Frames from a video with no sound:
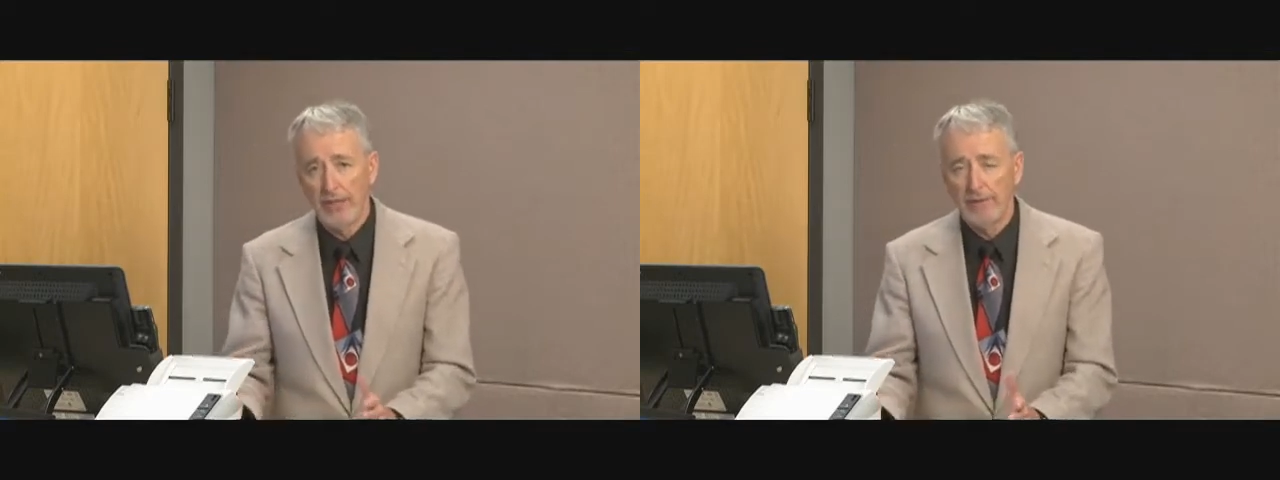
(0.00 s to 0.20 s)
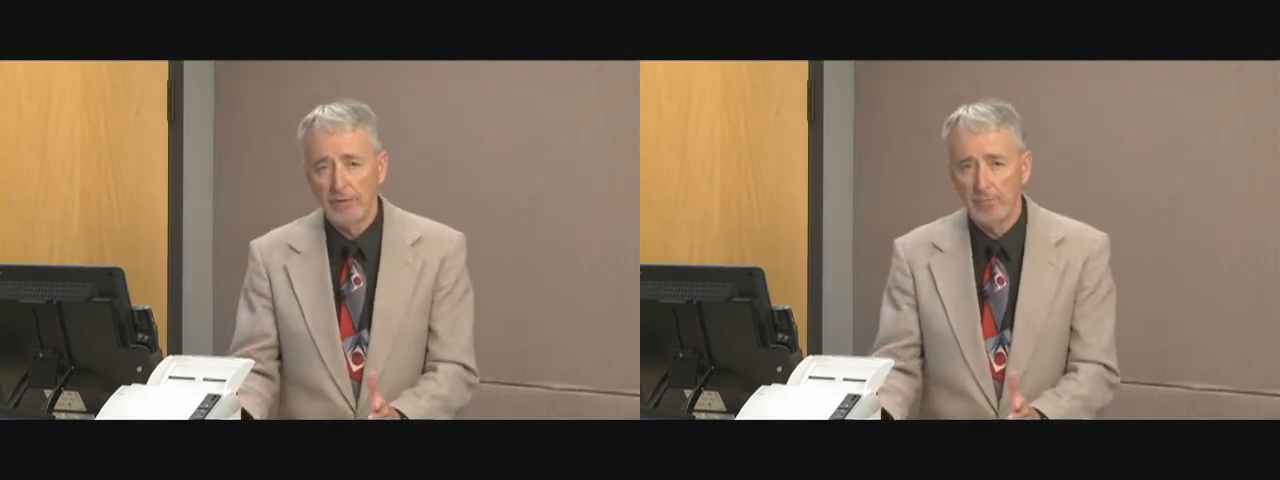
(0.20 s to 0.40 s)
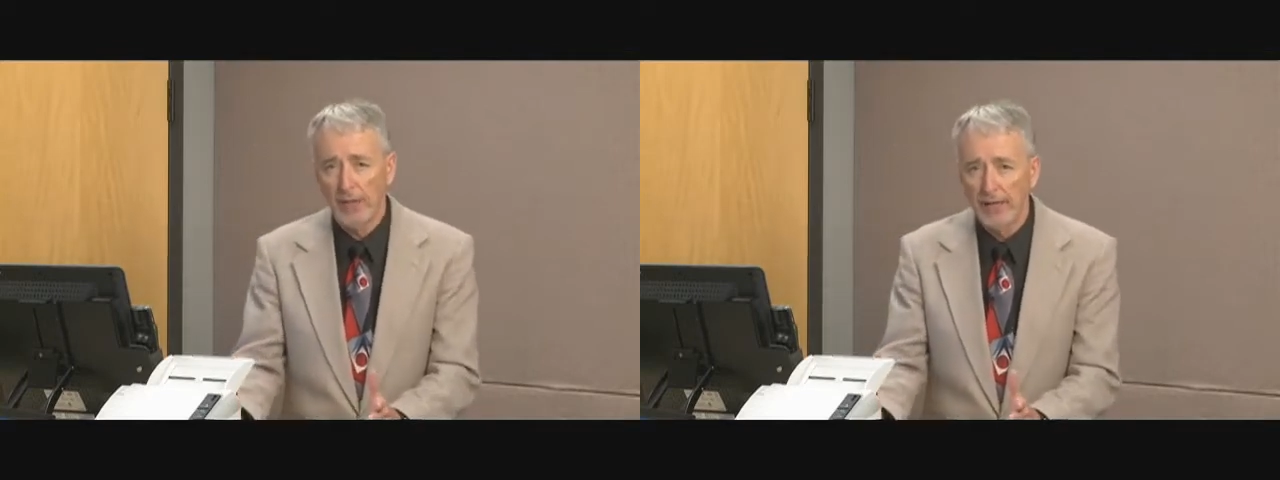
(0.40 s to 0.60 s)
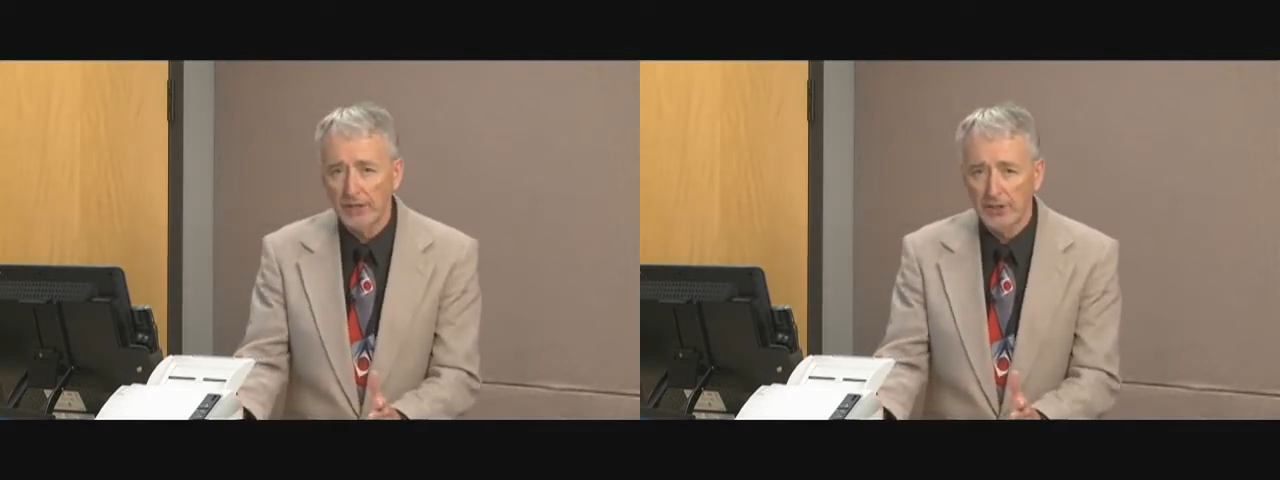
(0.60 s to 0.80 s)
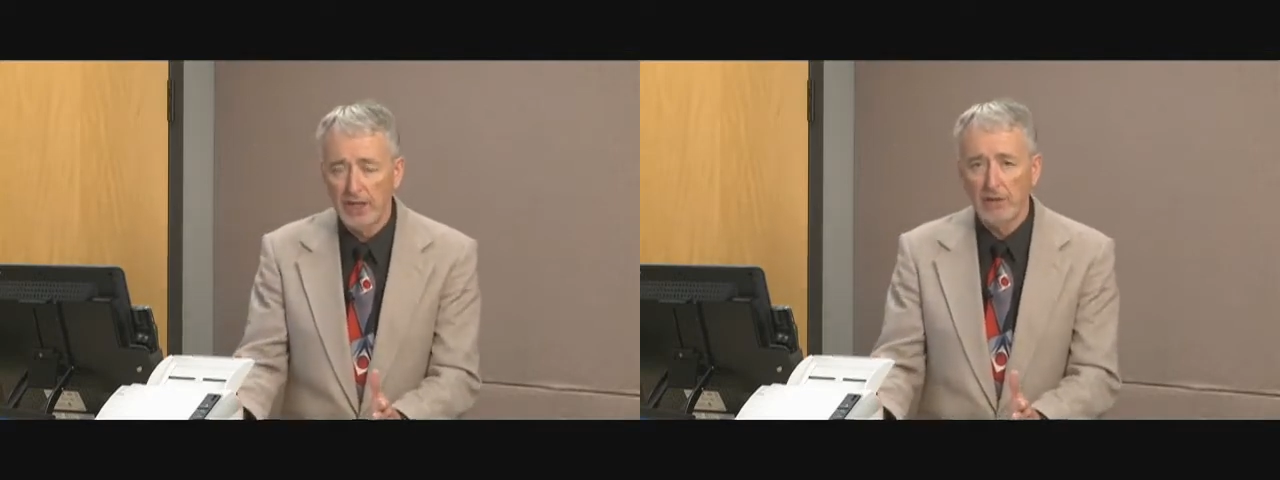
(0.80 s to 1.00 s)
you'd have a
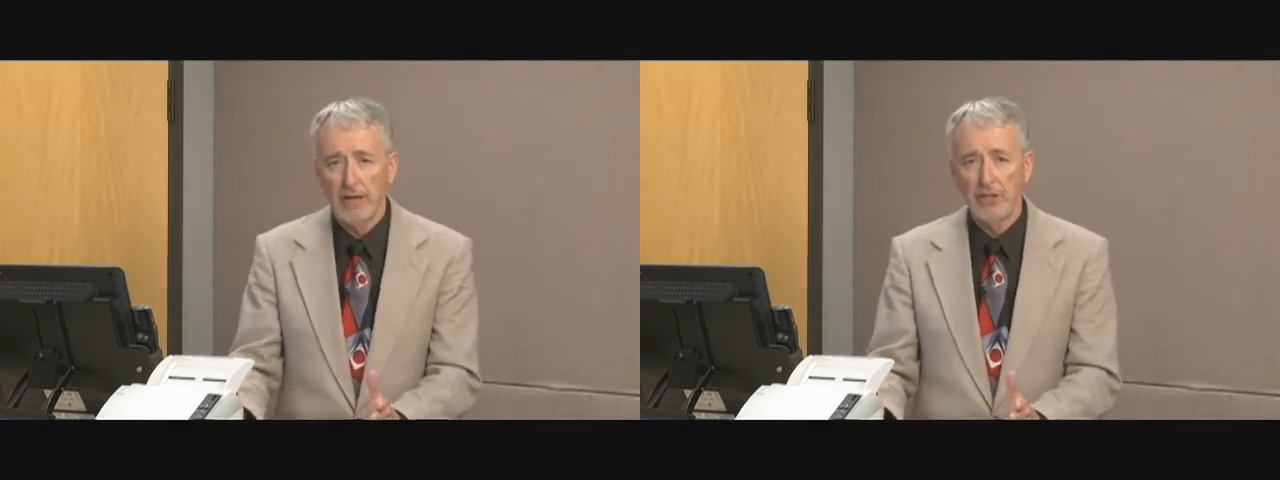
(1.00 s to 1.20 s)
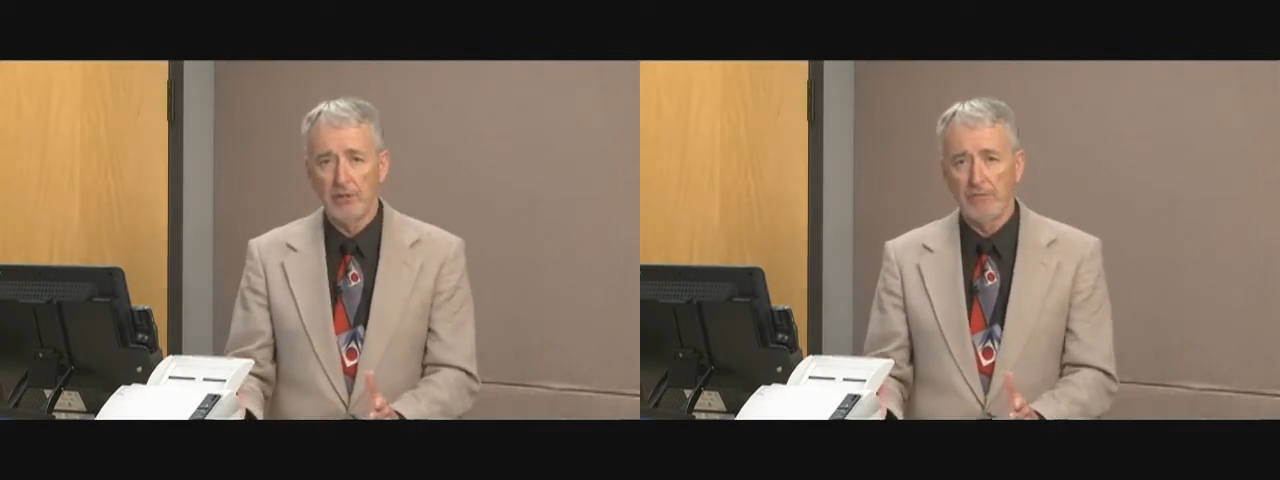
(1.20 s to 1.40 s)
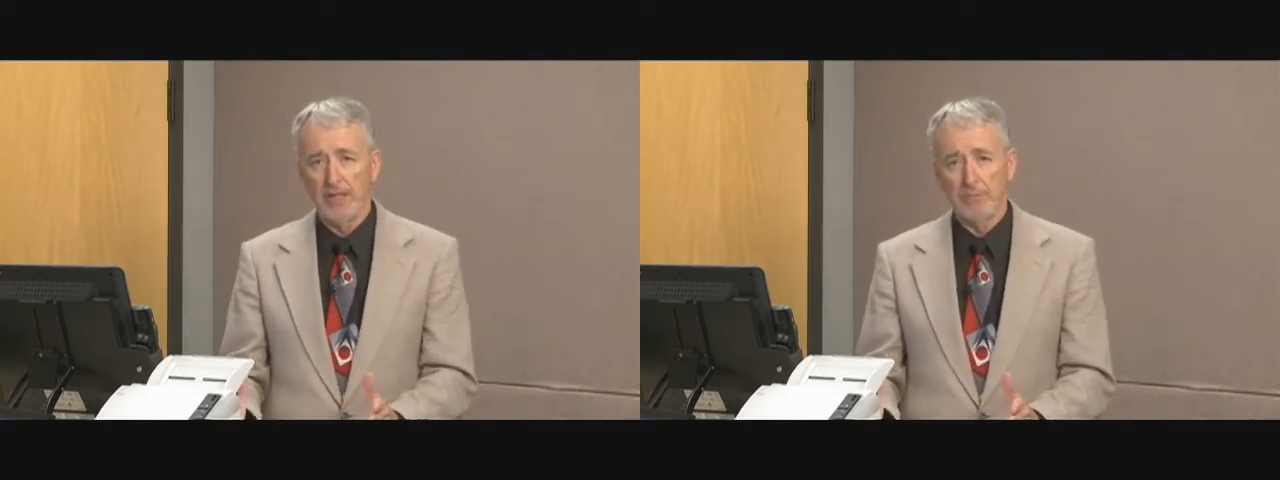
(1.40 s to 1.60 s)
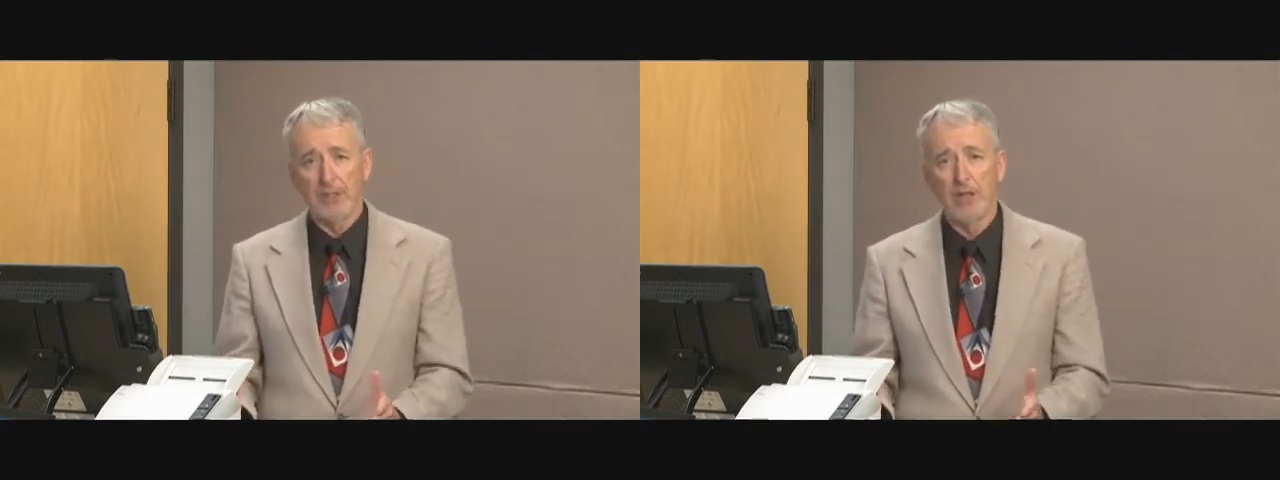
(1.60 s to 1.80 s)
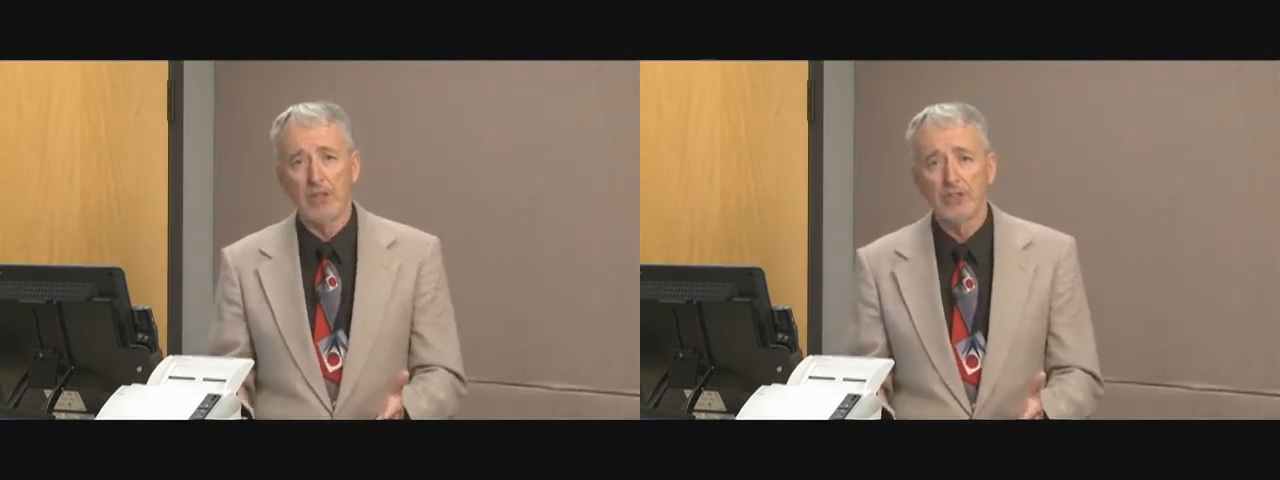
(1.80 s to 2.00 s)
blank stare on your face
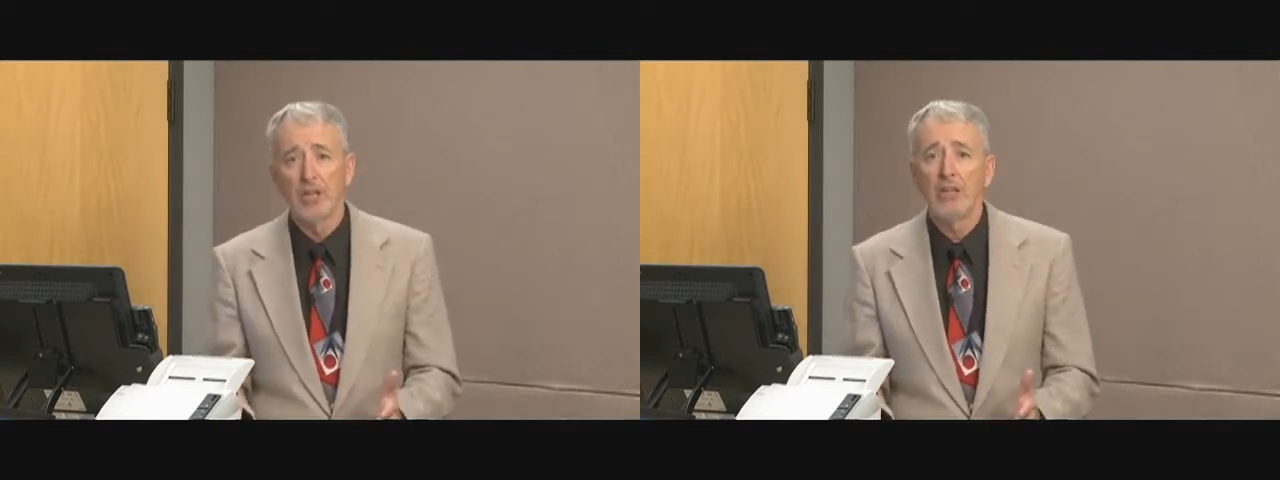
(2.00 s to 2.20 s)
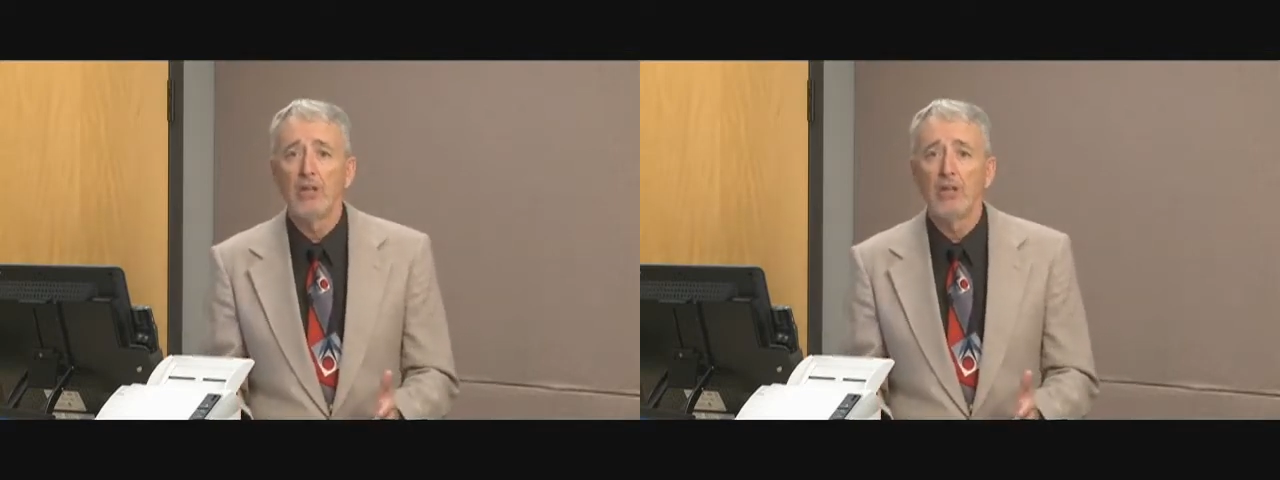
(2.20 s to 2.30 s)
because